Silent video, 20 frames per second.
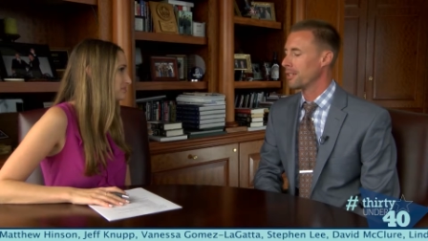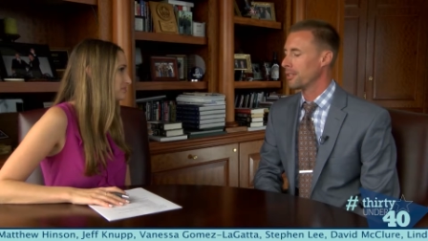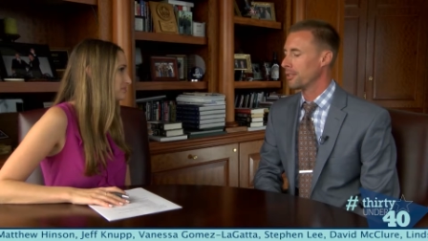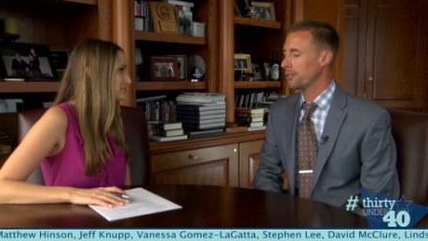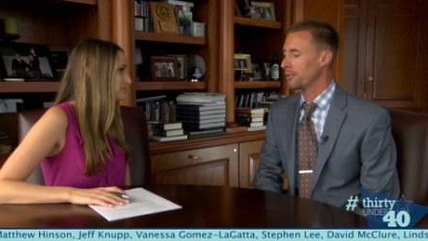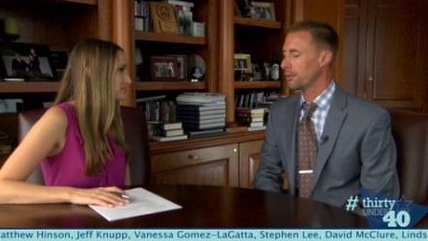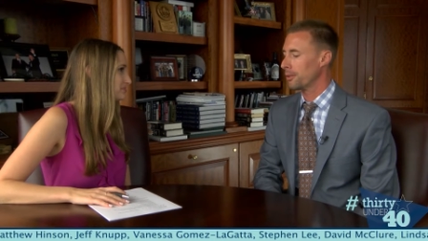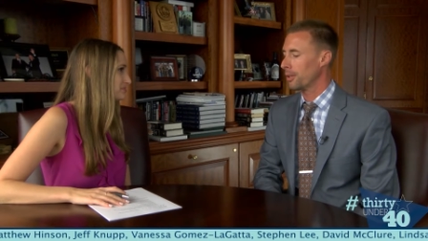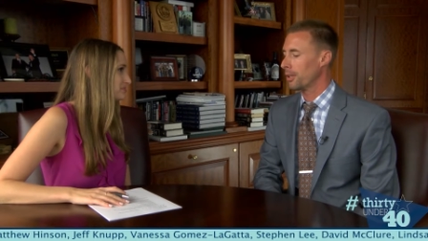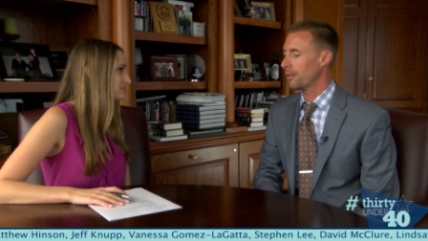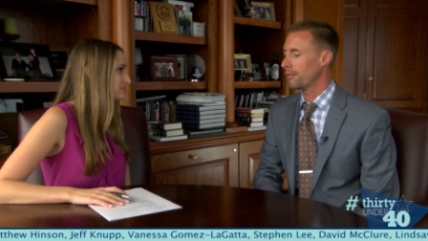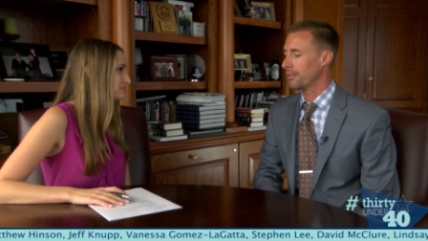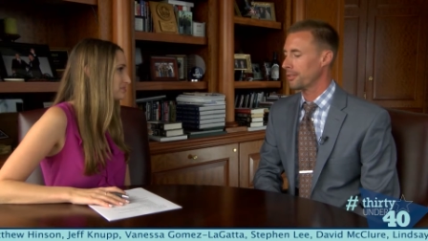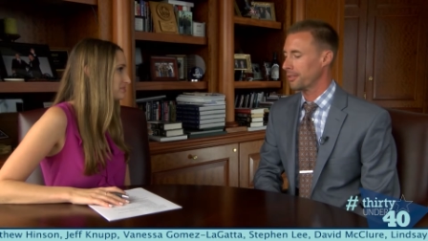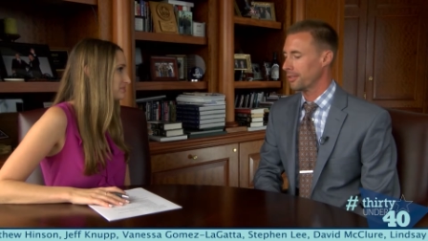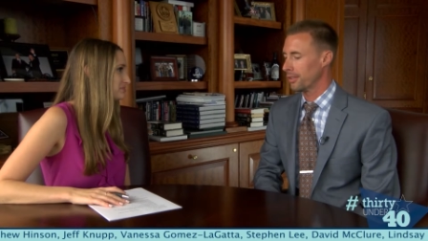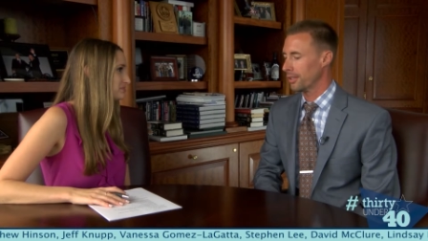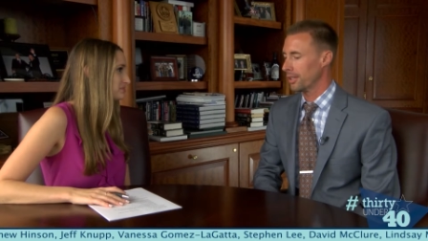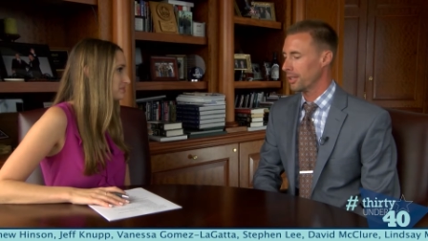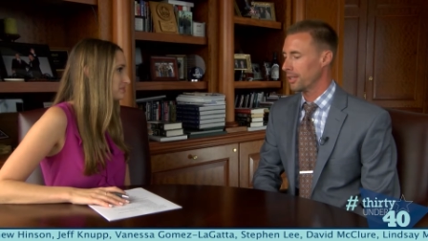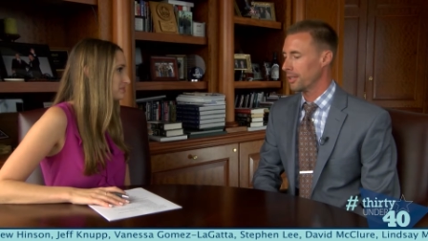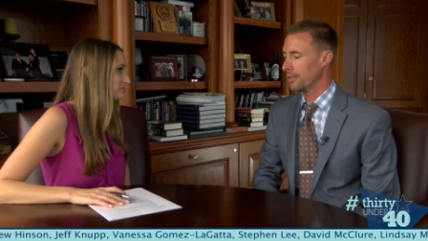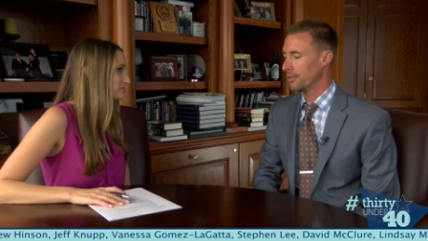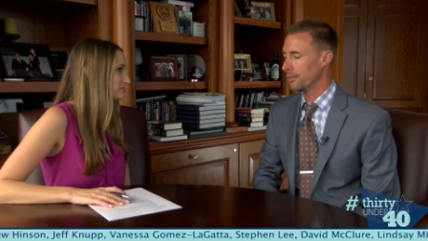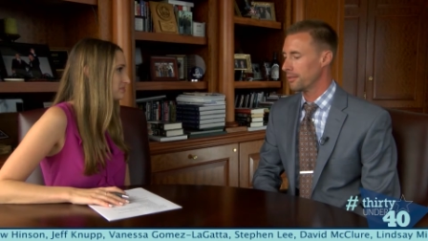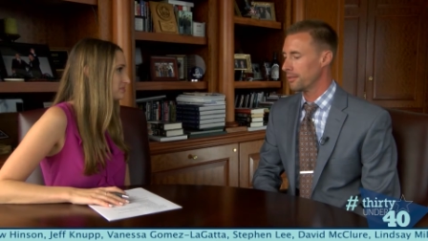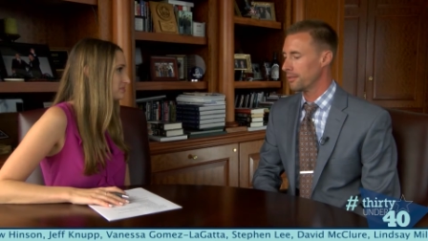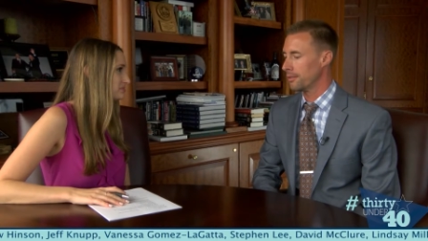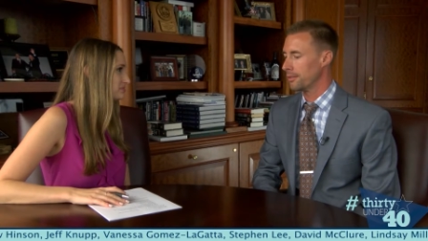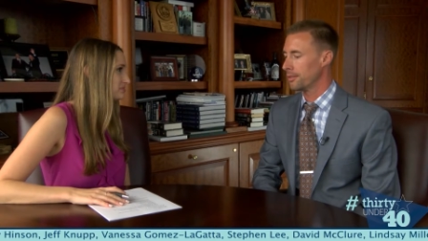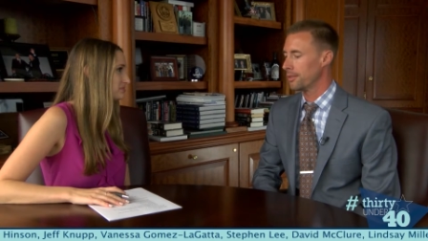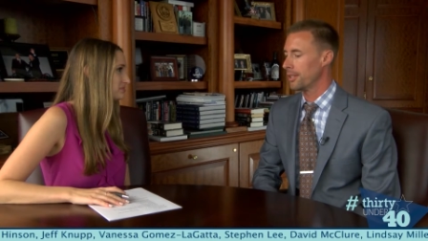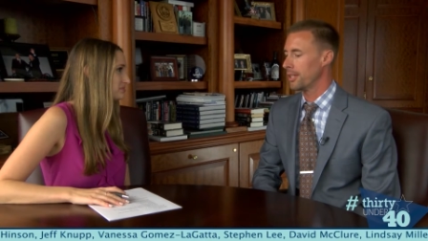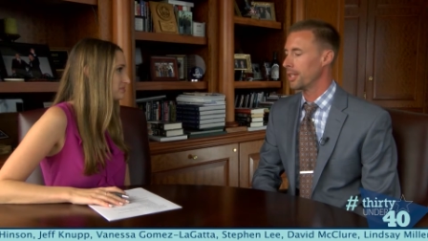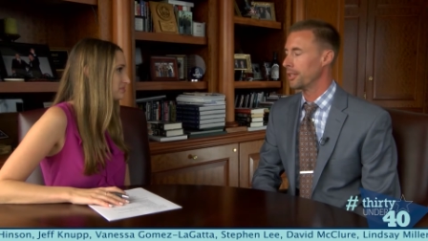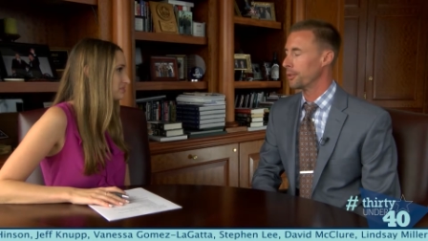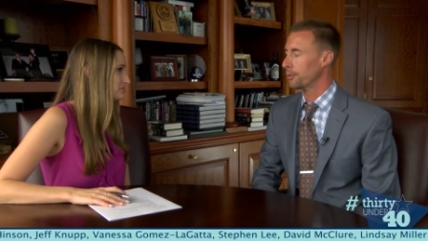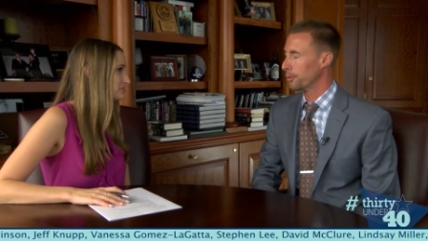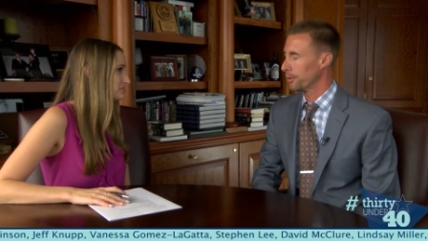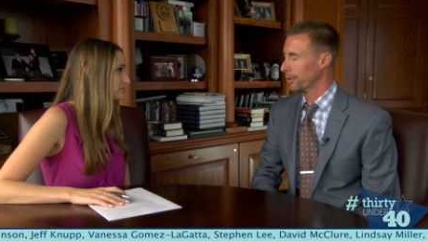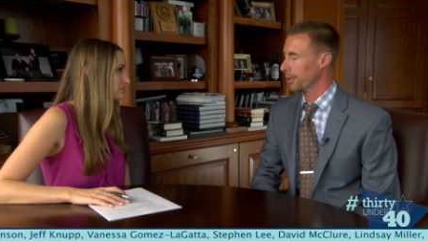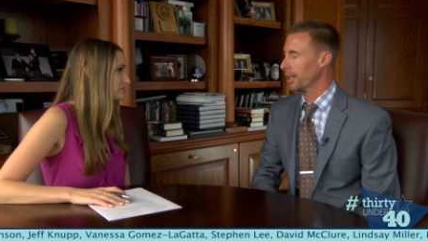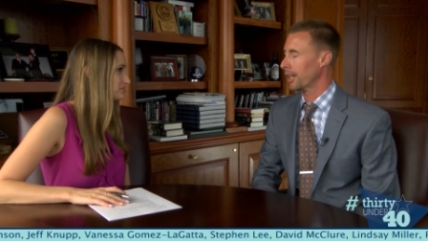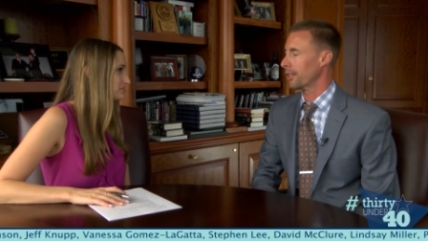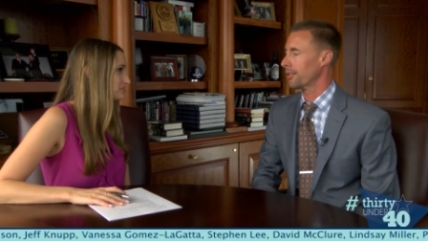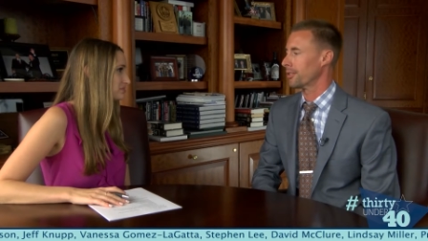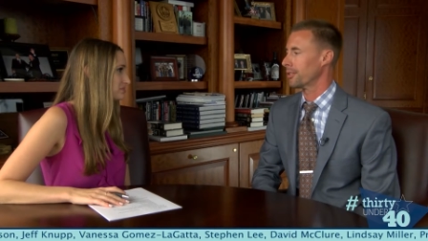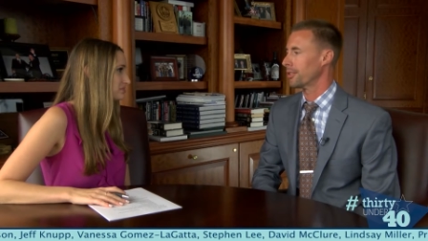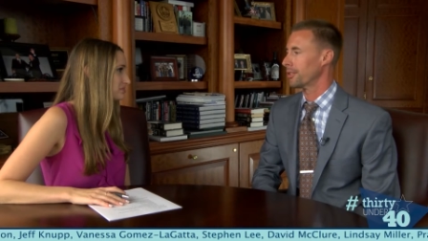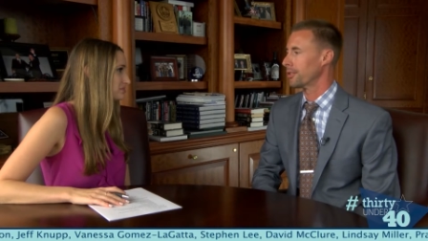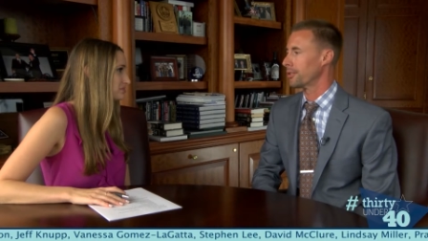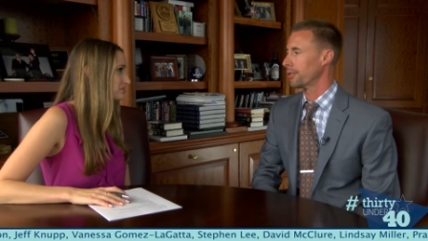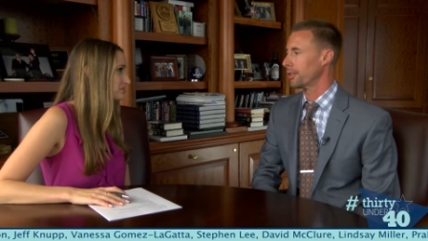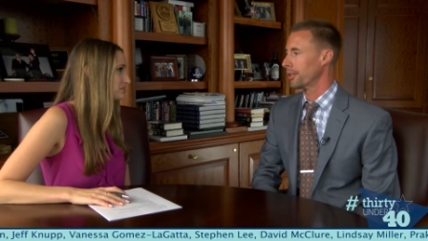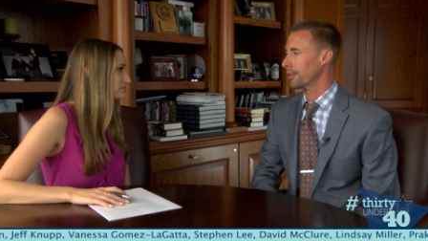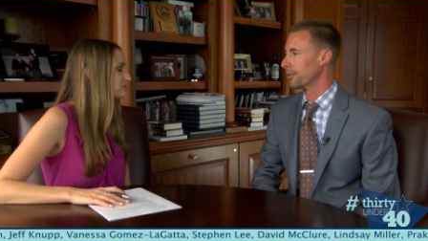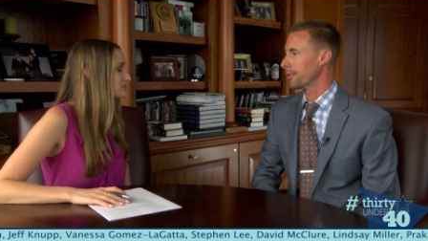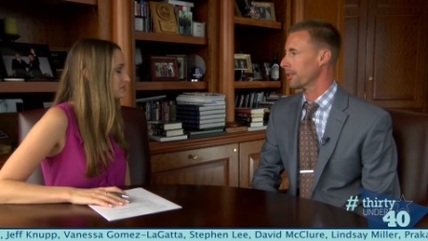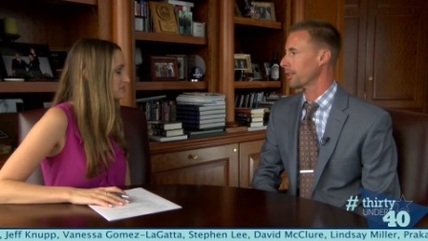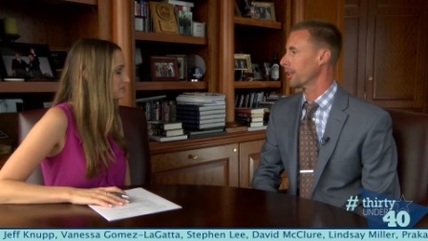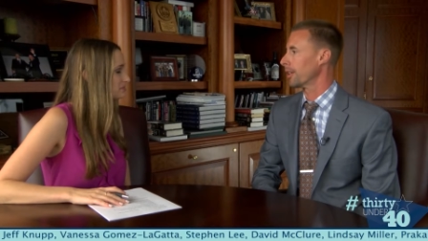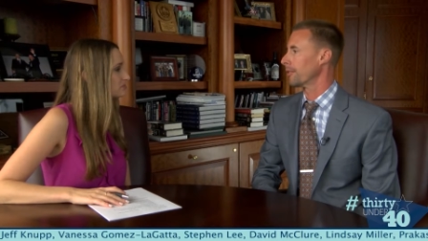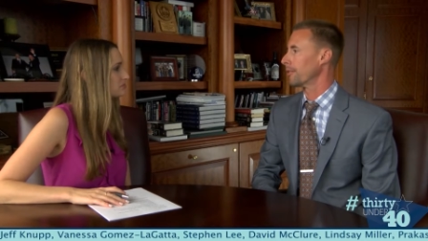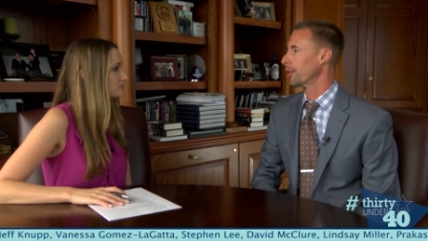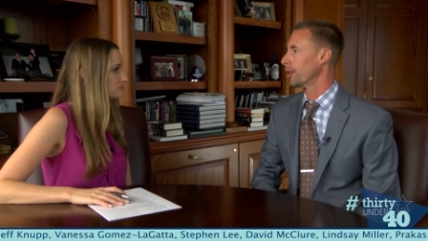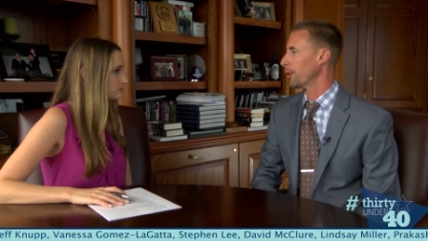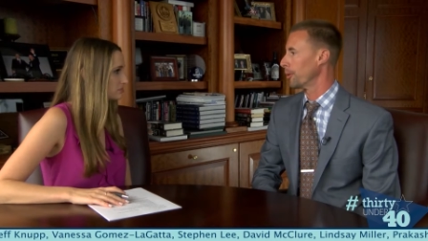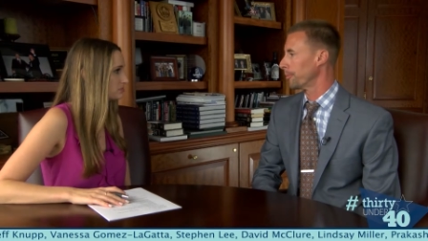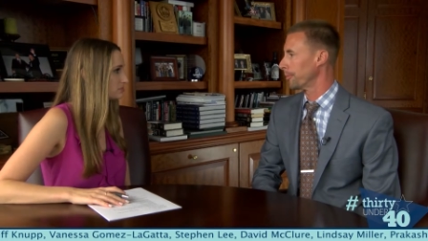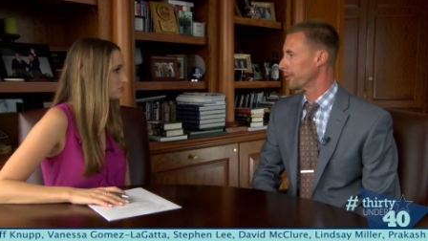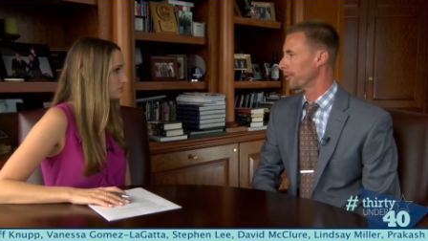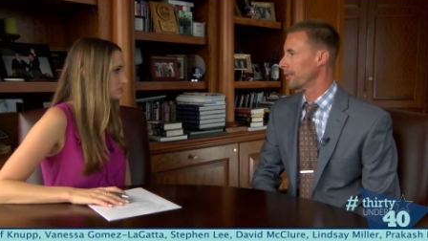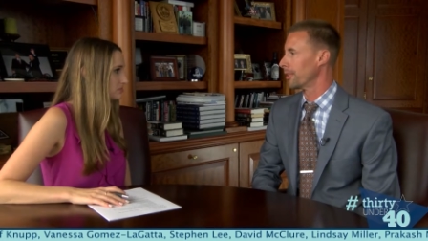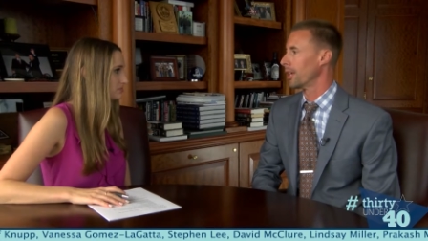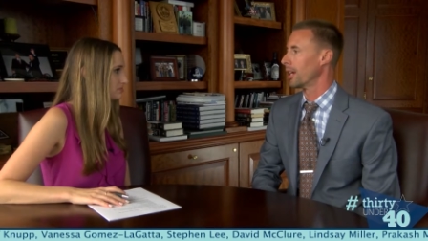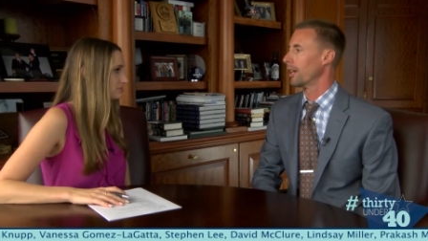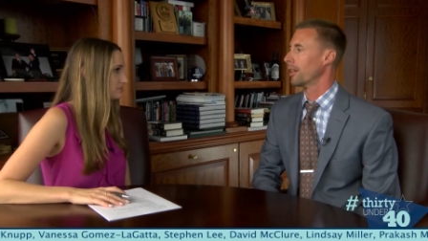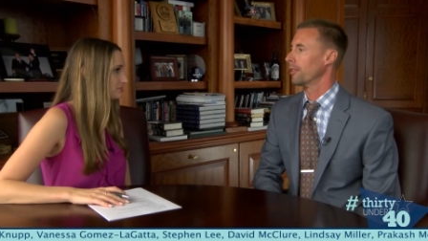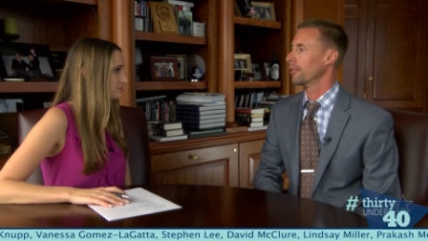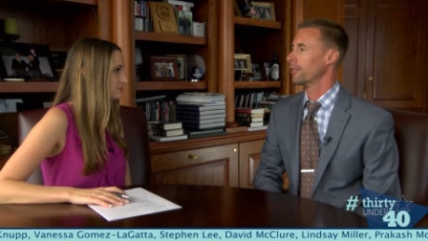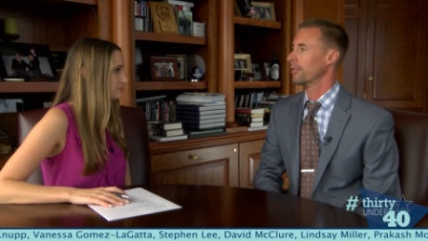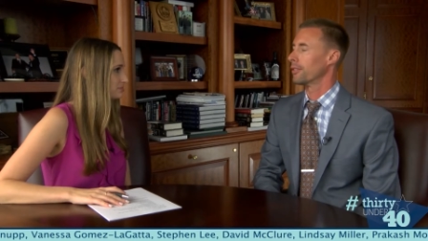So obviously, in the oil and gas industry, there's a lot of ups and downs.